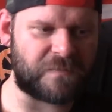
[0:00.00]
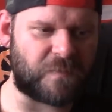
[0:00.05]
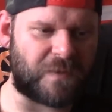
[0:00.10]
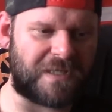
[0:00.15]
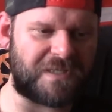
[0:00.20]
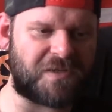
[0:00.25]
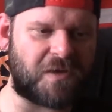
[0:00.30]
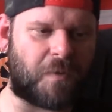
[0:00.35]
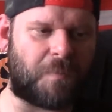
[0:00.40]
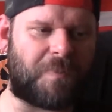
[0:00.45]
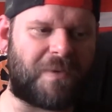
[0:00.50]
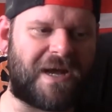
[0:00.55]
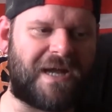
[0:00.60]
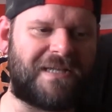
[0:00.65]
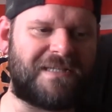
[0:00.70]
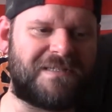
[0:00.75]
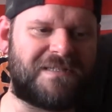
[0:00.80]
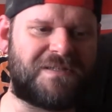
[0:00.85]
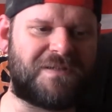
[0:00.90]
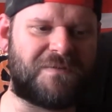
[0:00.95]
why Joe
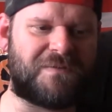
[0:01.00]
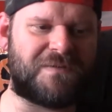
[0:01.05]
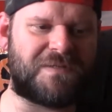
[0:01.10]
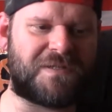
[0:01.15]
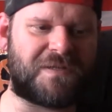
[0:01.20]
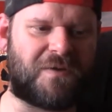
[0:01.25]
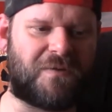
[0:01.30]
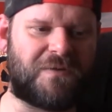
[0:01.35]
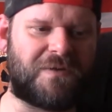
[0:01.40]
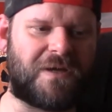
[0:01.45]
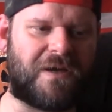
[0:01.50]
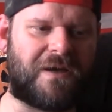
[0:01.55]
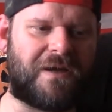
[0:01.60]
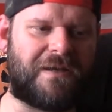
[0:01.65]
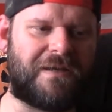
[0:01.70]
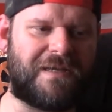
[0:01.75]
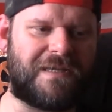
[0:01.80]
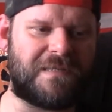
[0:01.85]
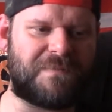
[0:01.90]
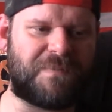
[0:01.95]
Biden's doing so
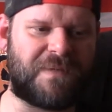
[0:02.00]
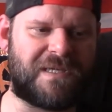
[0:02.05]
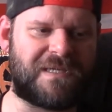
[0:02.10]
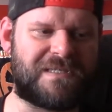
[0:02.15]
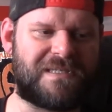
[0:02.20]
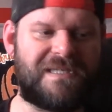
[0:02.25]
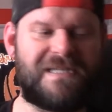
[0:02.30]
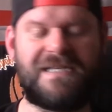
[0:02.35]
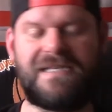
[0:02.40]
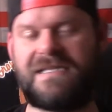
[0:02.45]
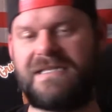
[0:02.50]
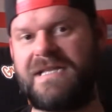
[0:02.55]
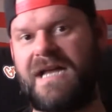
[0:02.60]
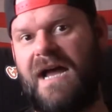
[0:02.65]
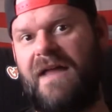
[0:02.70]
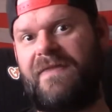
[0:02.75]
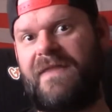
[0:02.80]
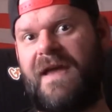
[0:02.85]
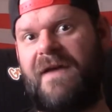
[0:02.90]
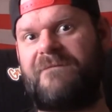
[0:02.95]
good is because he's
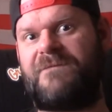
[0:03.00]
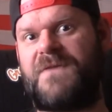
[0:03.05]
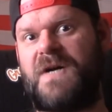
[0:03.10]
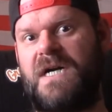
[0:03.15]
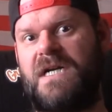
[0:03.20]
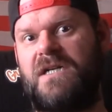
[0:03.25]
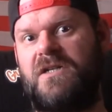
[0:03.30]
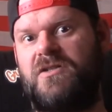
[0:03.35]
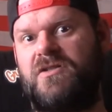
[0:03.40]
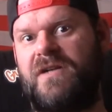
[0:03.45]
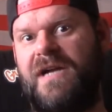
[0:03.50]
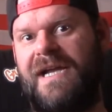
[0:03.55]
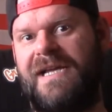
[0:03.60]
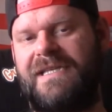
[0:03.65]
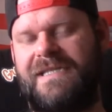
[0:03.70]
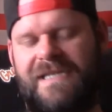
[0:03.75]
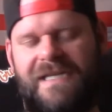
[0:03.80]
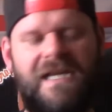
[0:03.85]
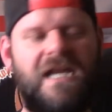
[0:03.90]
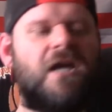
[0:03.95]
not that fucking
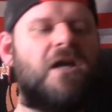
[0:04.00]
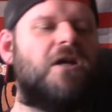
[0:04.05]
crazy.